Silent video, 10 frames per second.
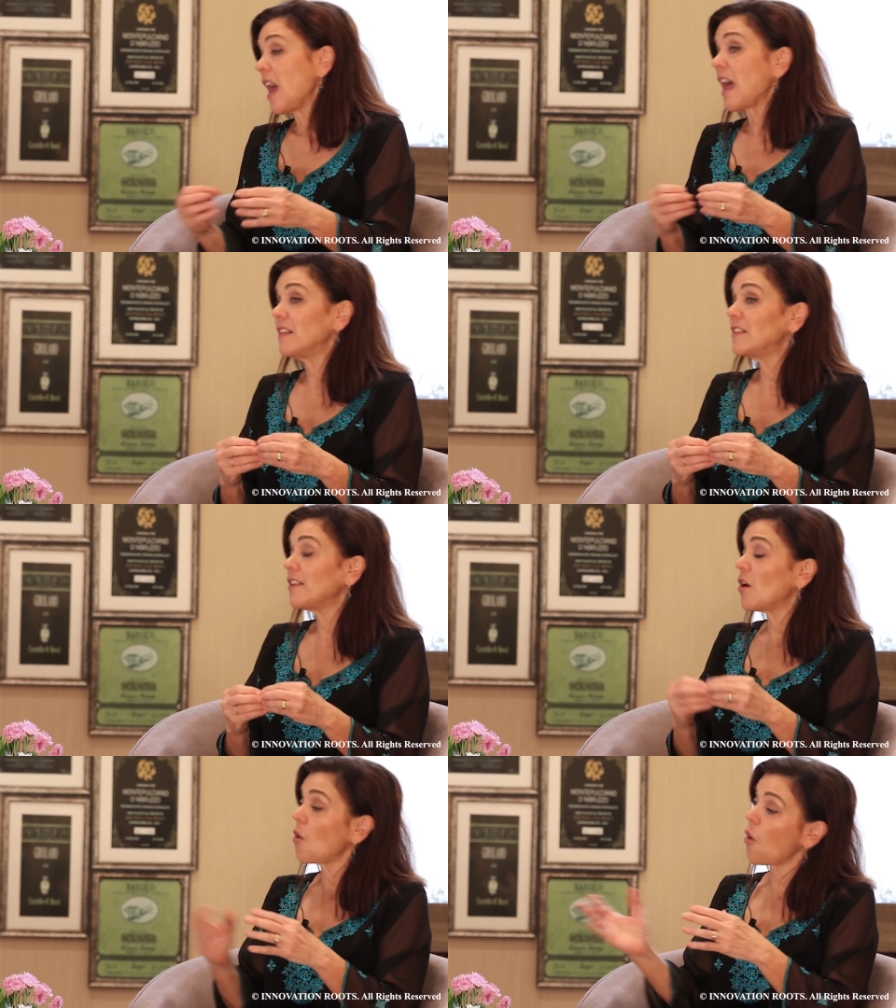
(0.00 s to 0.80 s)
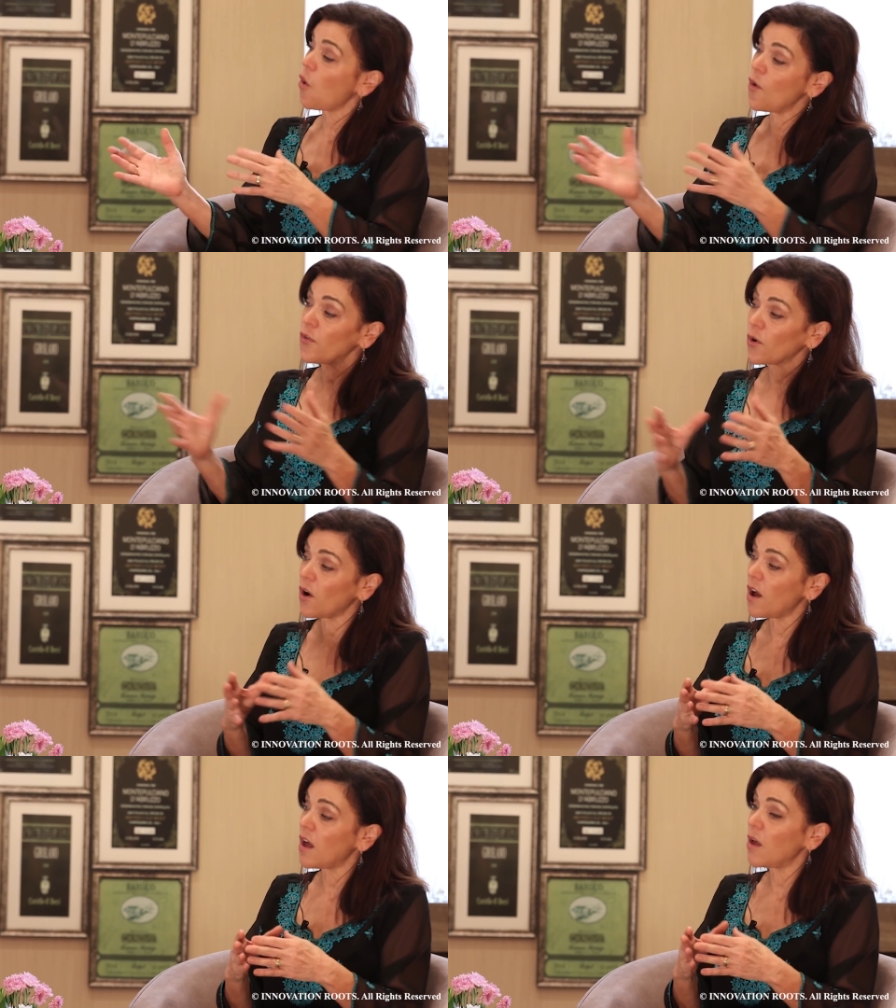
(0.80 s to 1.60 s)
And so
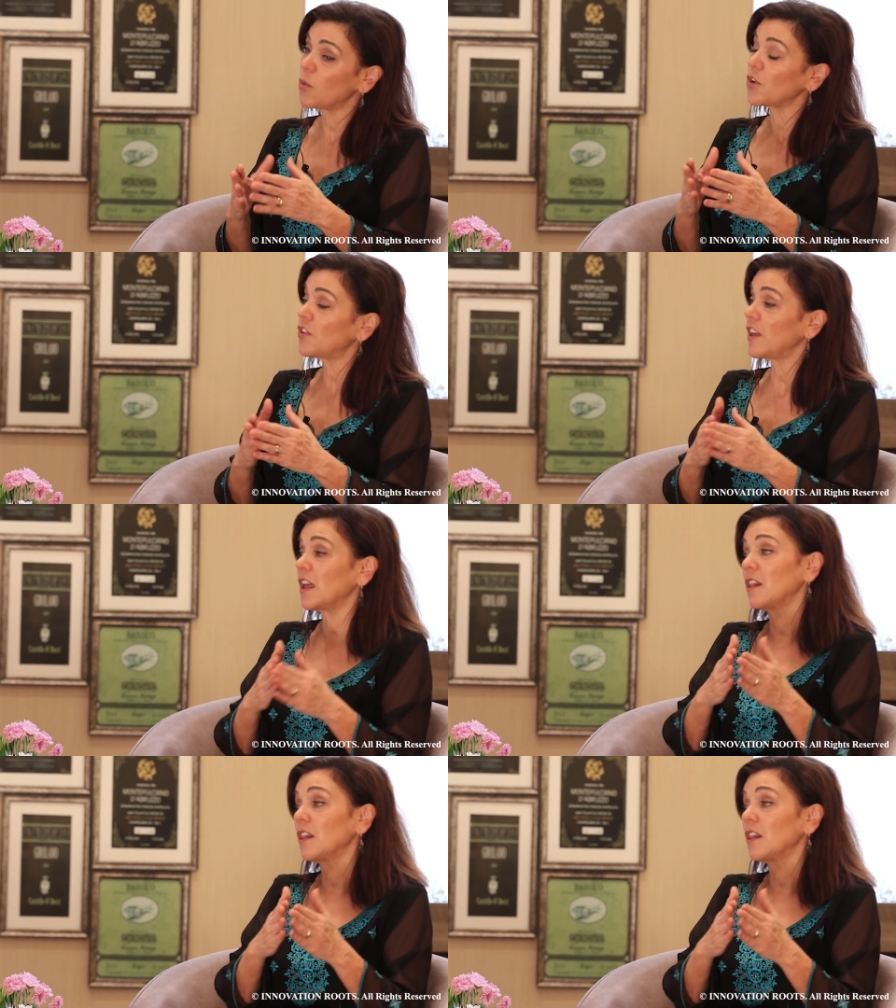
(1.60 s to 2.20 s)
overall, we're seeing a